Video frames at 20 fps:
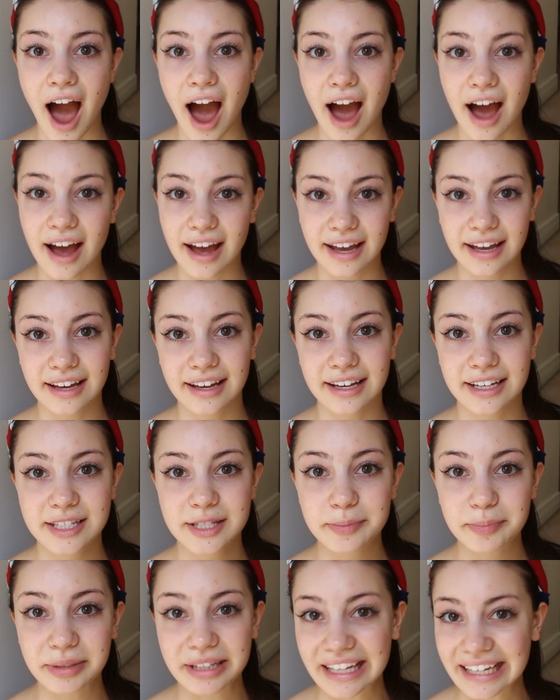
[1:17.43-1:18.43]
I
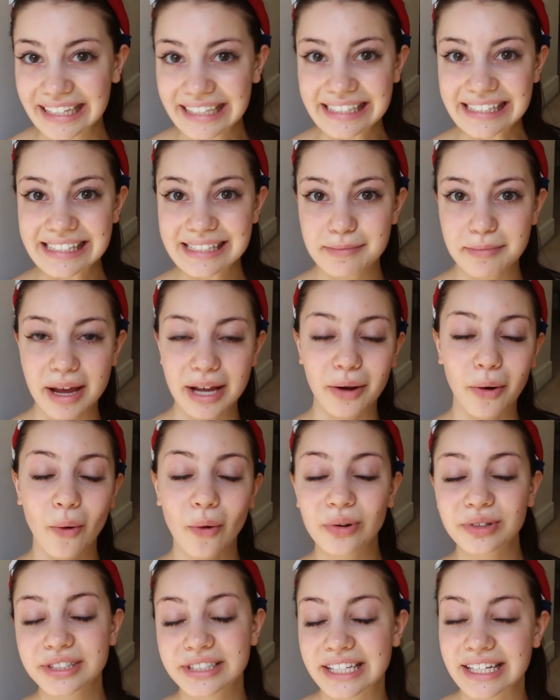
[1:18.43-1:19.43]
explained my
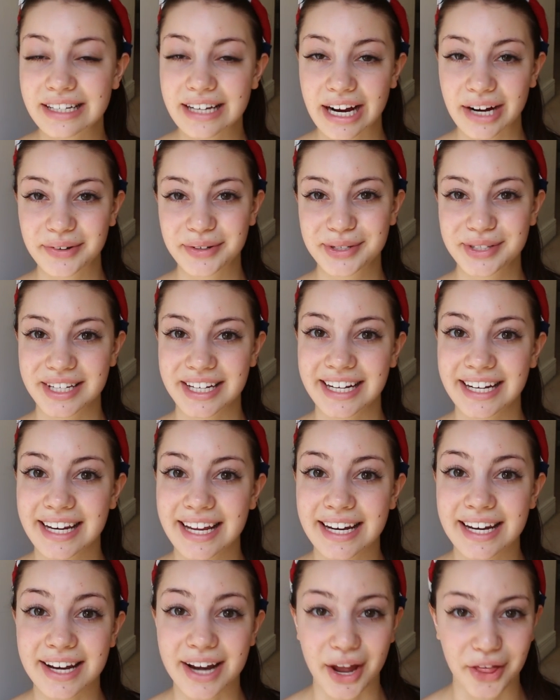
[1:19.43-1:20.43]
whole skincare routine
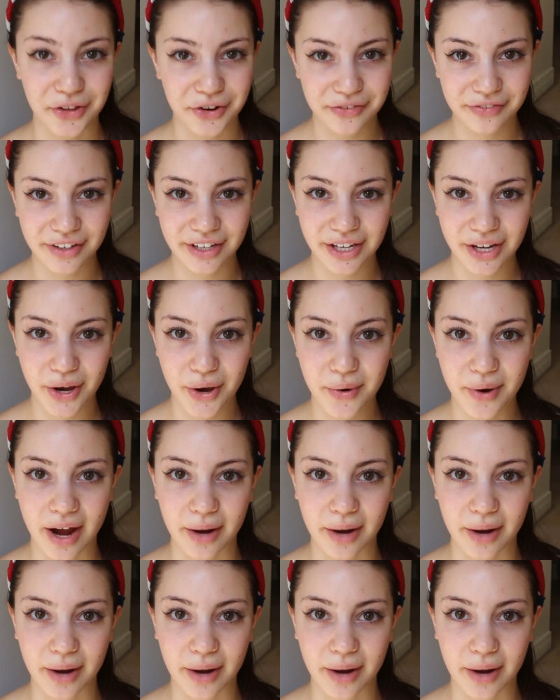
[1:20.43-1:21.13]
in another video.